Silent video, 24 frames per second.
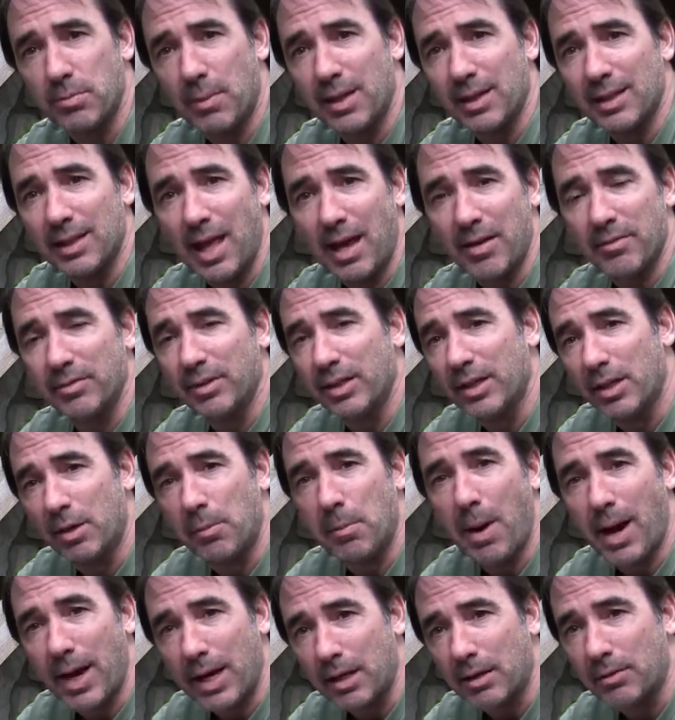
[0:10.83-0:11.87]
My lavalier
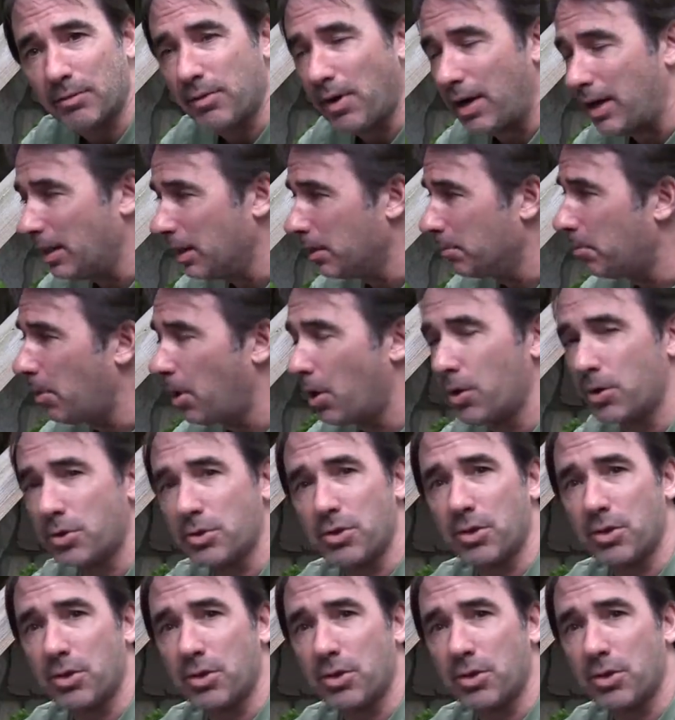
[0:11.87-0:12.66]
mic finally broke,